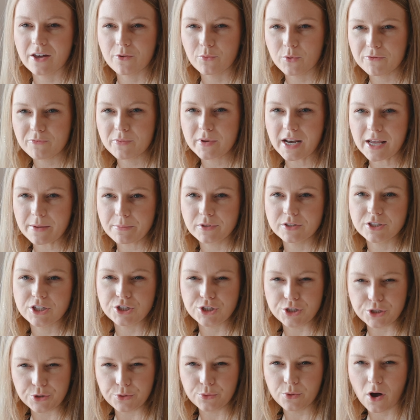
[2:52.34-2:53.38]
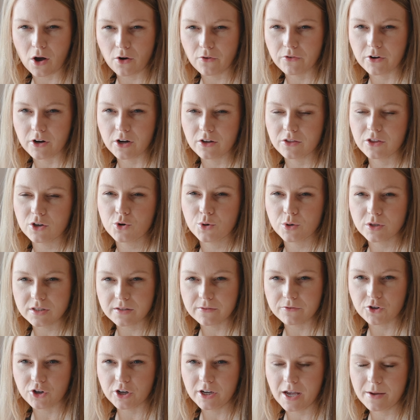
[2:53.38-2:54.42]
that we've been able to do over the
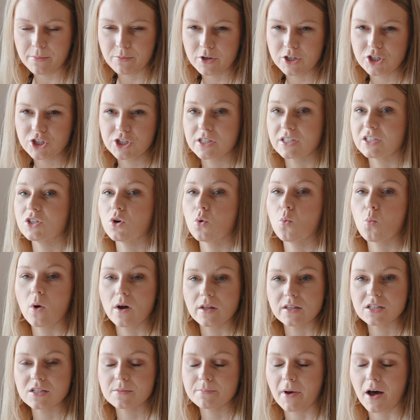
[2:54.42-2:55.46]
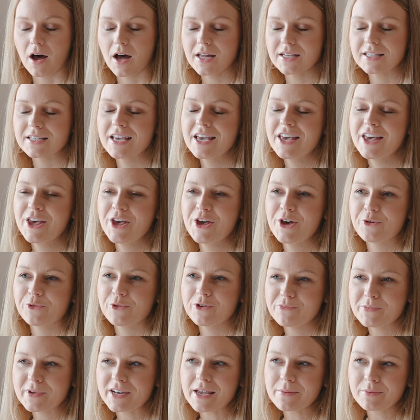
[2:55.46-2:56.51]
course of Create Bridges into one spot,
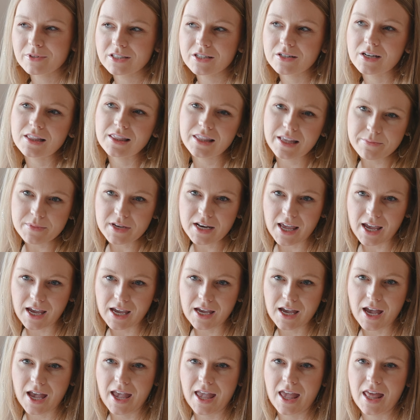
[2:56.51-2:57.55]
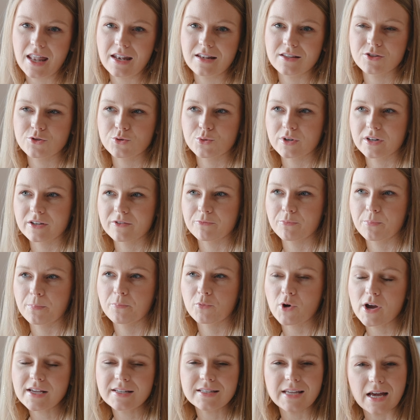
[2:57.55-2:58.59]
we've been able to eliminate and sort
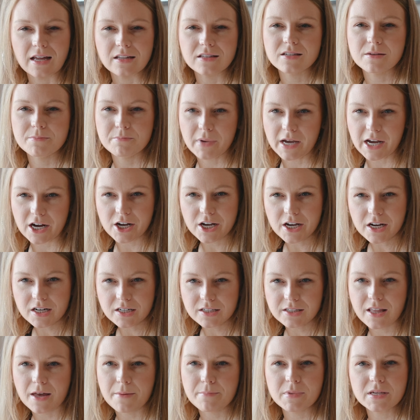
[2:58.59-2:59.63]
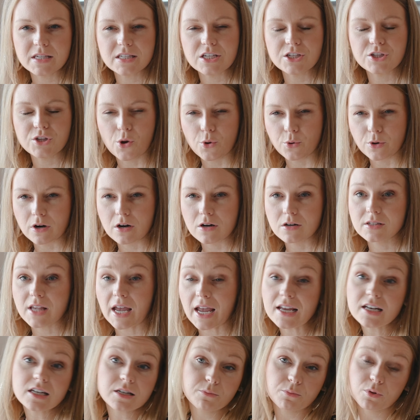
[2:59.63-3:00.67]
of break down some barriers that business owners
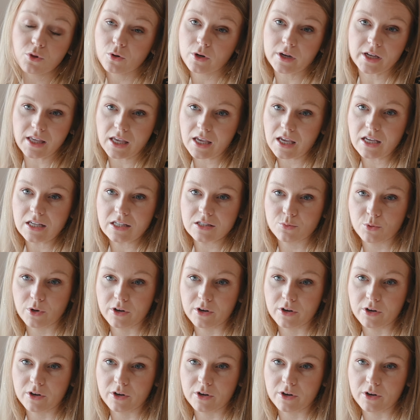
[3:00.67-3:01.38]
and employees